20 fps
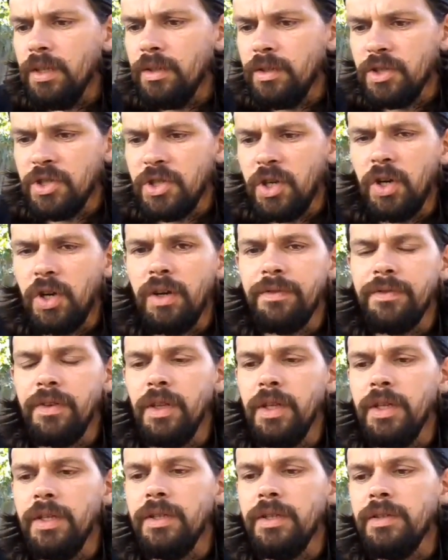start off
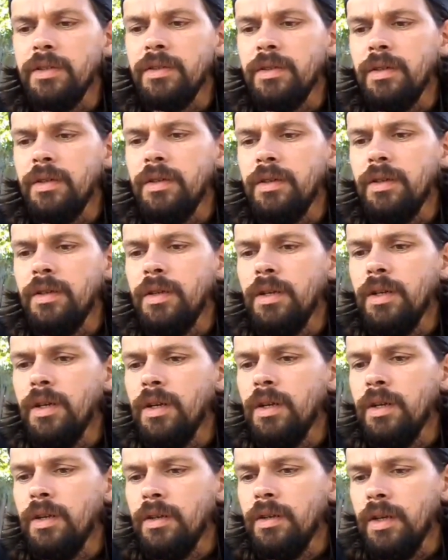the list.
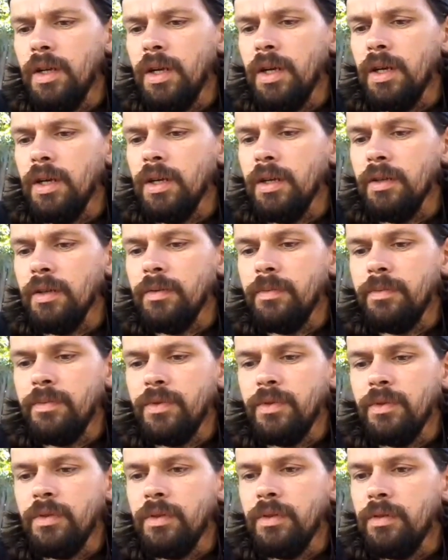One
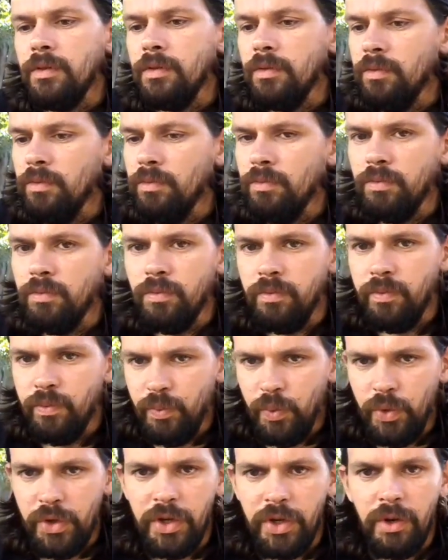
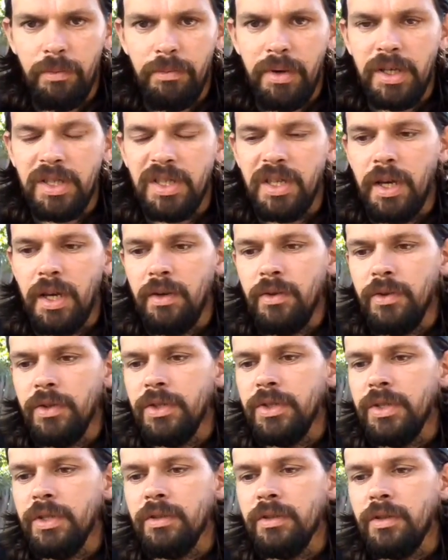of your best
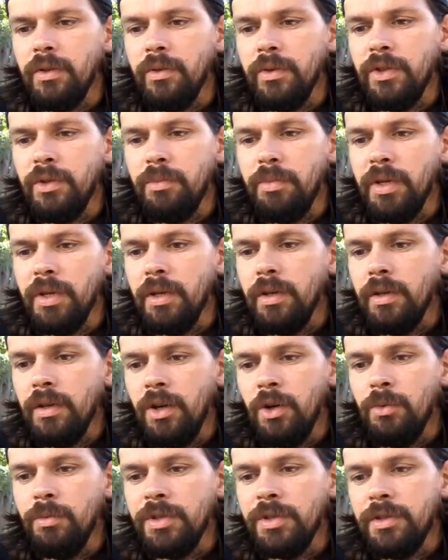counters is going to be
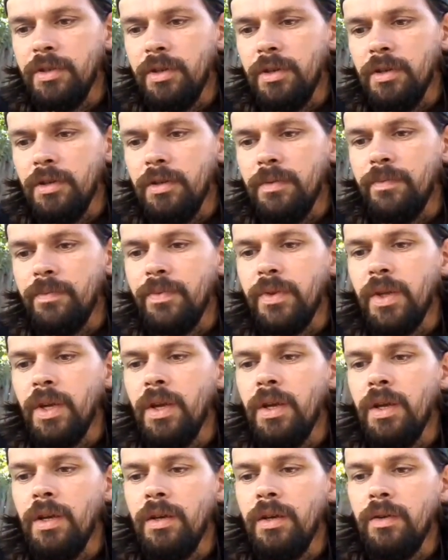Omastar,
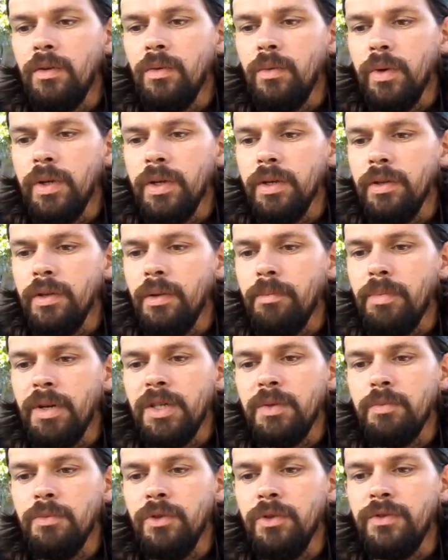with the
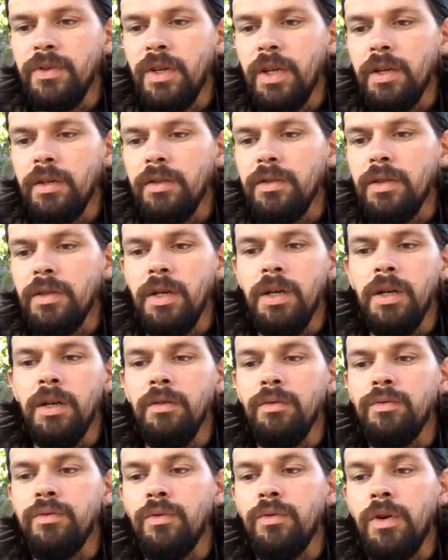best movesets
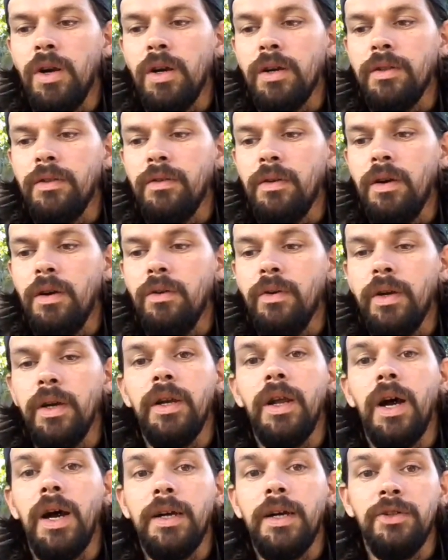of Rock Throw
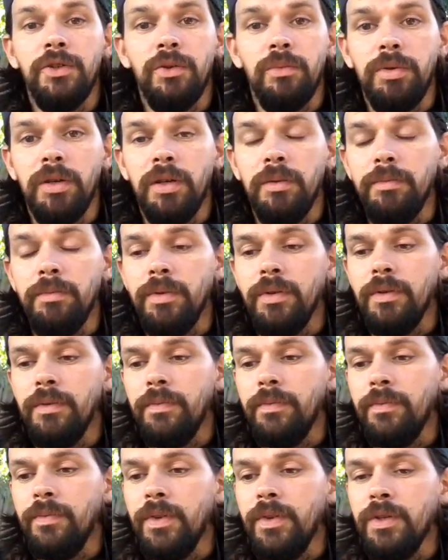and Hydro Pump.
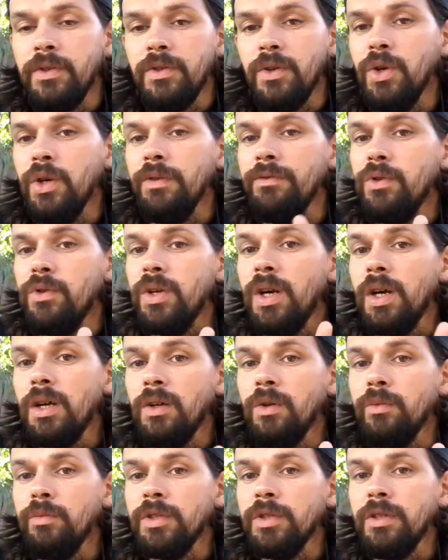So if you got
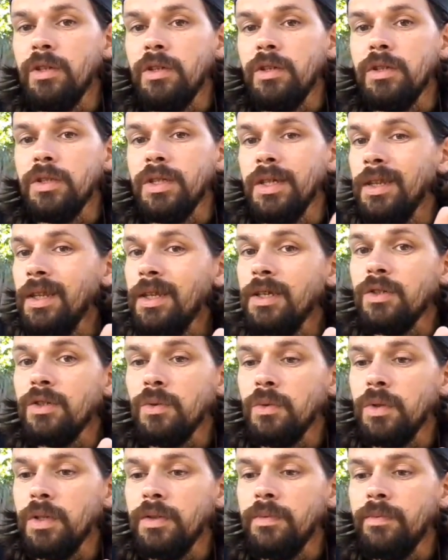Omastars, at
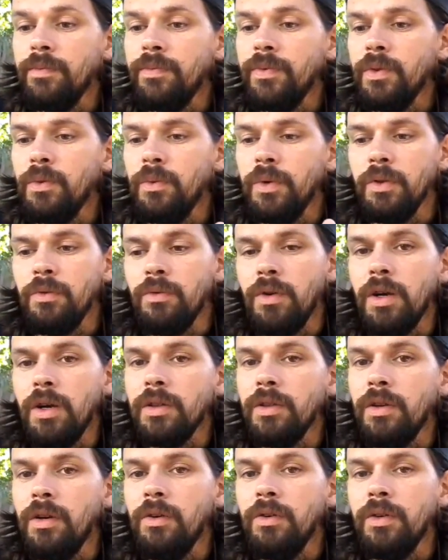least one with
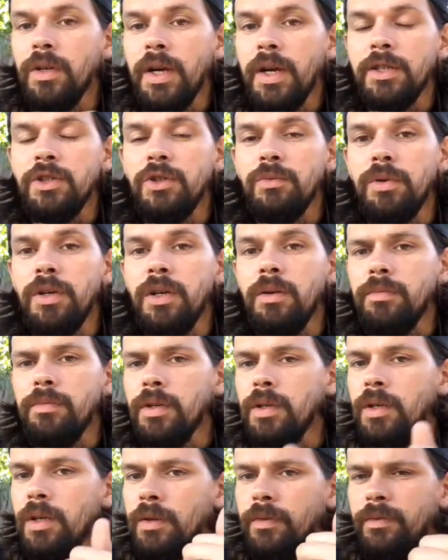Rock Throw and Hydro Pump,
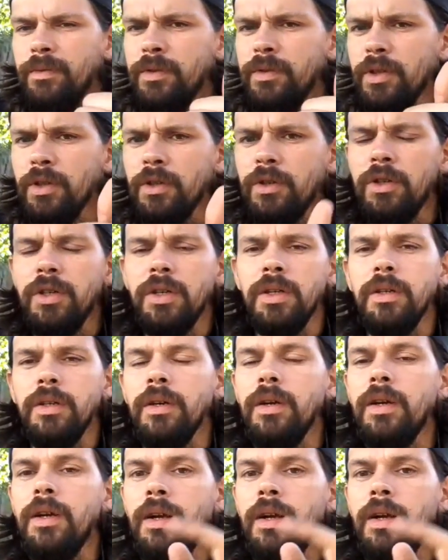you're good.